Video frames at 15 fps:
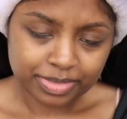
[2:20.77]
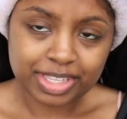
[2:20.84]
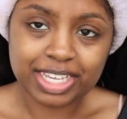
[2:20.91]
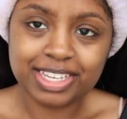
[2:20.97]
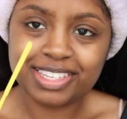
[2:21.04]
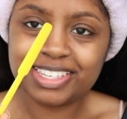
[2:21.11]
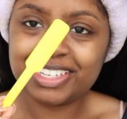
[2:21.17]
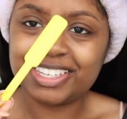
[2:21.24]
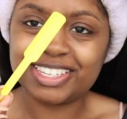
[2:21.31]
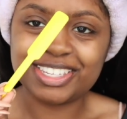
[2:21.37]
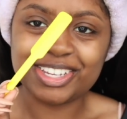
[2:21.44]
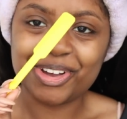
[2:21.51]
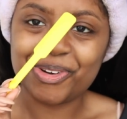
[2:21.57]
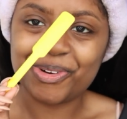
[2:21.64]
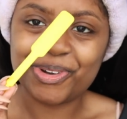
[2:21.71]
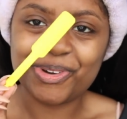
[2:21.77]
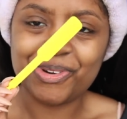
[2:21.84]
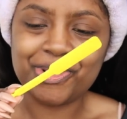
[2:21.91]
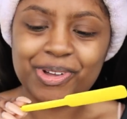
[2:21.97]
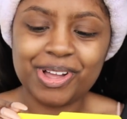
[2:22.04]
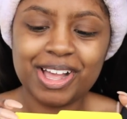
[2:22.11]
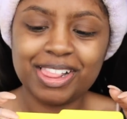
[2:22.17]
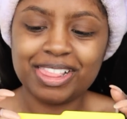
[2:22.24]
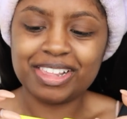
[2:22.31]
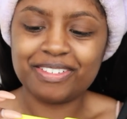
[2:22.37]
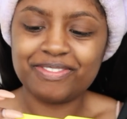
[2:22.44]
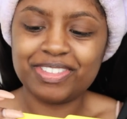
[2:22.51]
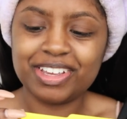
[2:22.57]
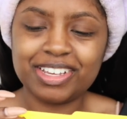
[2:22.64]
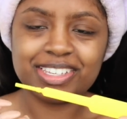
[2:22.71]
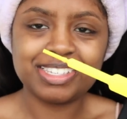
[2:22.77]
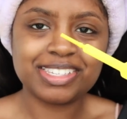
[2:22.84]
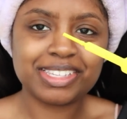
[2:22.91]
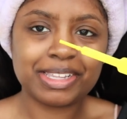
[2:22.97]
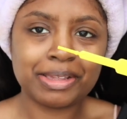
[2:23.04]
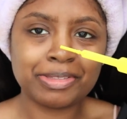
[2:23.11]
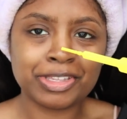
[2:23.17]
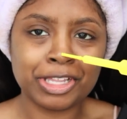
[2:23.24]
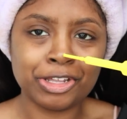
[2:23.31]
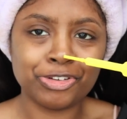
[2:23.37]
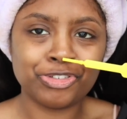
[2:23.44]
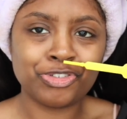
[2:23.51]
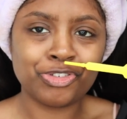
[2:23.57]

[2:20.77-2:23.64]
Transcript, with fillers: This is so cool. I love this. The little